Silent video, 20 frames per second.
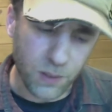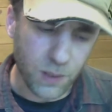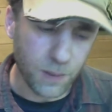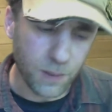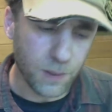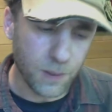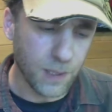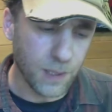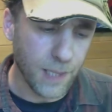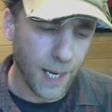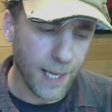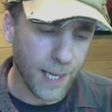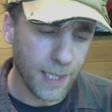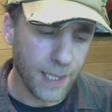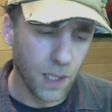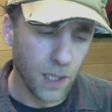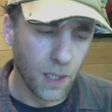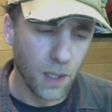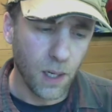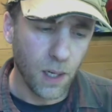
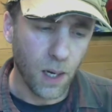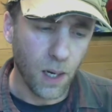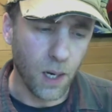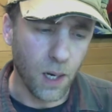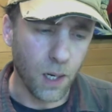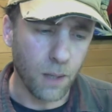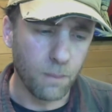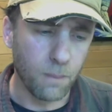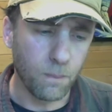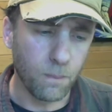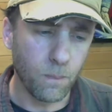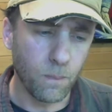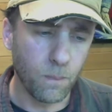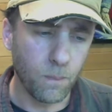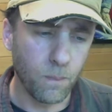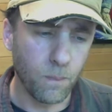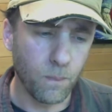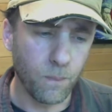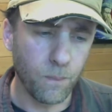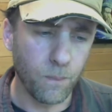Today,
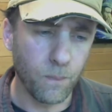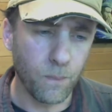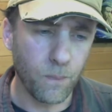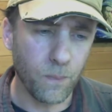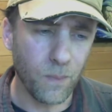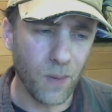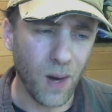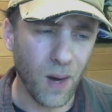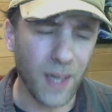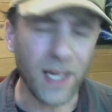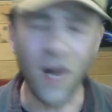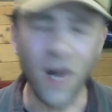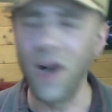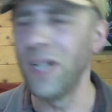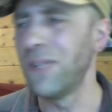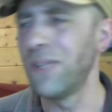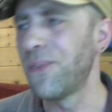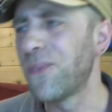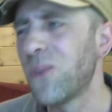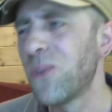I
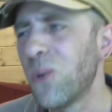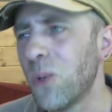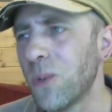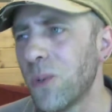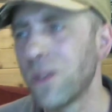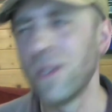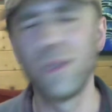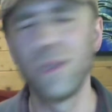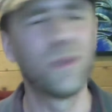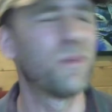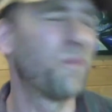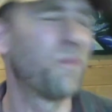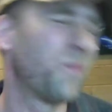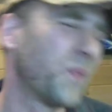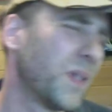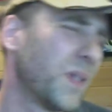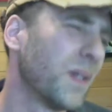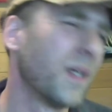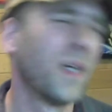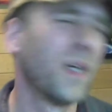kind of thought
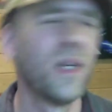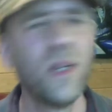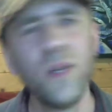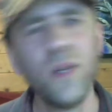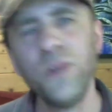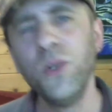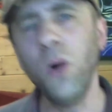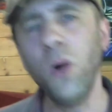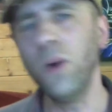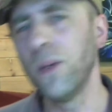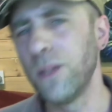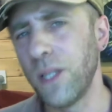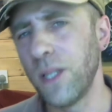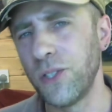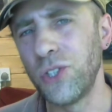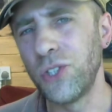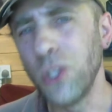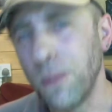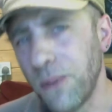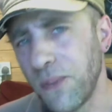that
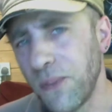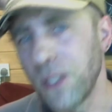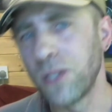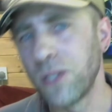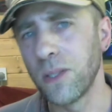superficial